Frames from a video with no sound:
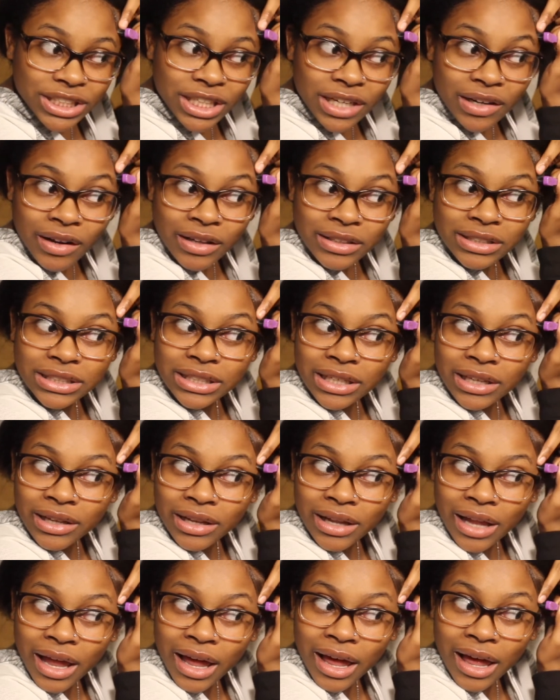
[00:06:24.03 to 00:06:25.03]
it
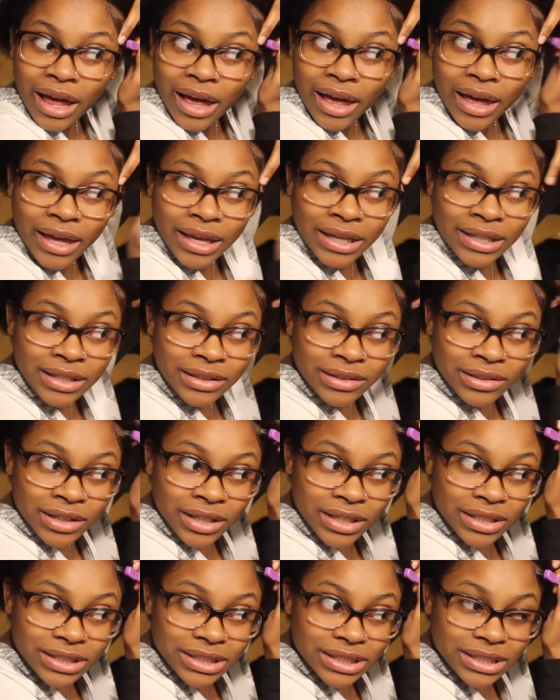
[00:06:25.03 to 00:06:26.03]
until it
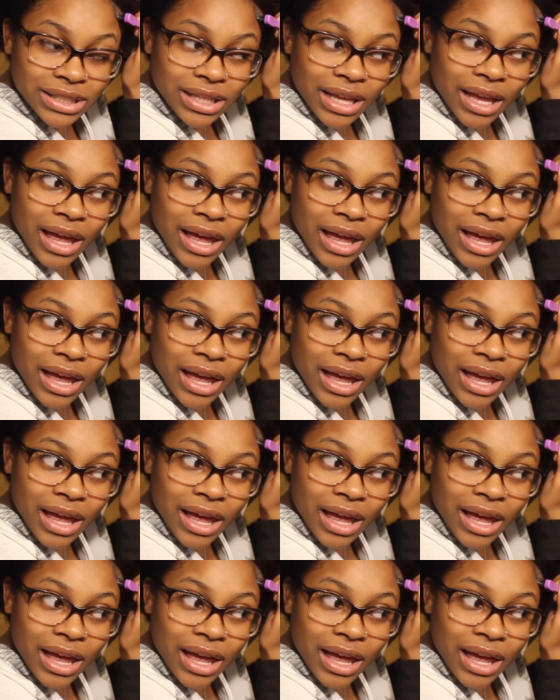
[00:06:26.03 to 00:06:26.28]
looks